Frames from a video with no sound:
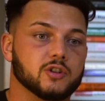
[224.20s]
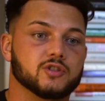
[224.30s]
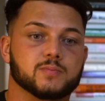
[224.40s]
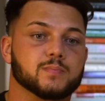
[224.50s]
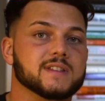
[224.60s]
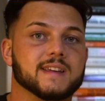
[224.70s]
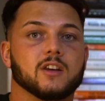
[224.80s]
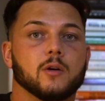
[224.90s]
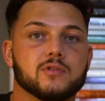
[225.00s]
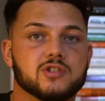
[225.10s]
just
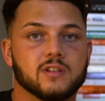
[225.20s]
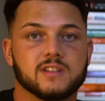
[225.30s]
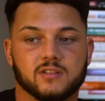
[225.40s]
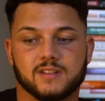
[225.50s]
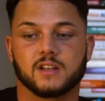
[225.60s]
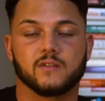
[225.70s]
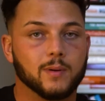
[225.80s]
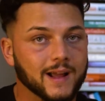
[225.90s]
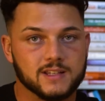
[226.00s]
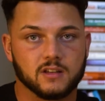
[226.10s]
present opportunity on a silver
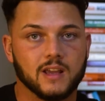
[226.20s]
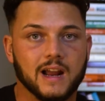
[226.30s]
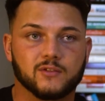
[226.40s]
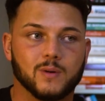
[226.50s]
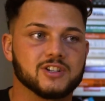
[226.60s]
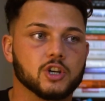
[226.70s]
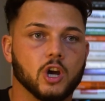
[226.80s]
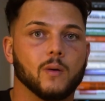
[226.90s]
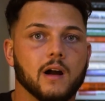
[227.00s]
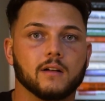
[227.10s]
platter. You have to actually
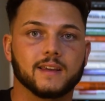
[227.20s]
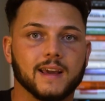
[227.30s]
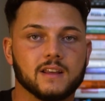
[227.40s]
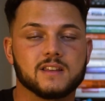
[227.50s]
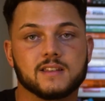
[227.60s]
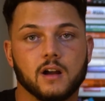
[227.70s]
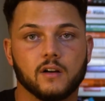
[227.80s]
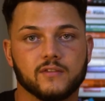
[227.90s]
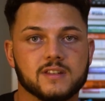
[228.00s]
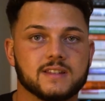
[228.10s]
go out and get it
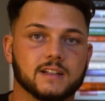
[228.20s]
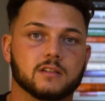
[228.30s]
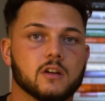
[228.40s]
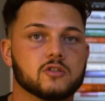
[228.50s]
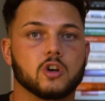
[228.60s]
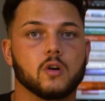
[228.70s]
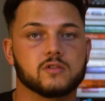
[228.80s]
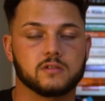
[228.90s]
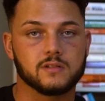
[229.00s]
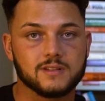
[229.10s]
yourself and stick to those
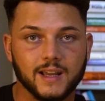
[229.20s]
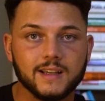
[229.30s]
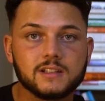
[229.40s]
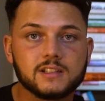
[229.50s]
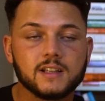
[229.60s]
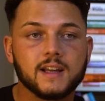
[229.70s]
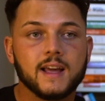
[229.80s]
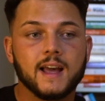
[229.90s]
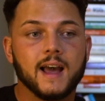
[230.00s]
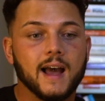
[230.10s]
goals and those dates.
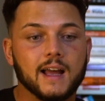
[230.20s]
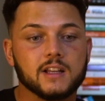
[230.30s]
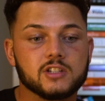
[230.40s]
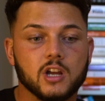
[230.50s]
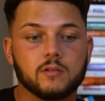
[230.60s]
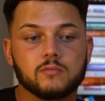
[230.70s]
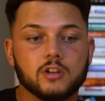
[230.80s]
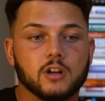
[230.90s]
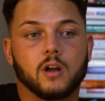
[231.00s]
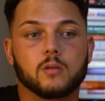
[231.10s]
And,
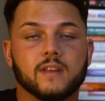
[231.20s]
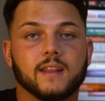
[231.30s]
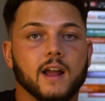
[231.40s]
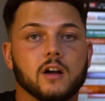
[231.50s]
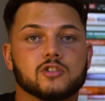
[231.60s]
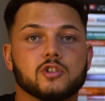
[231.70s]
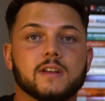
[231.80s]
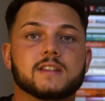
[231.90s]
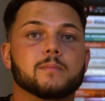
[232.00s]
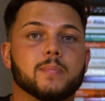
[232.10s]
like with anything else, you
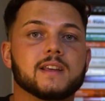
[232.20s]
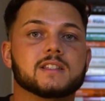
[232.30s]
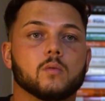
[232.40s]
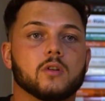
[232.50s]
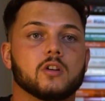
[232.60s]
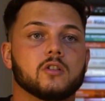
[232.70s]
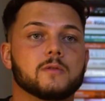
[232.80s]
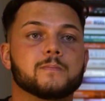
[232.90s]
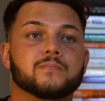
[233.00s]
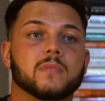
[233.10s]
need to be someone who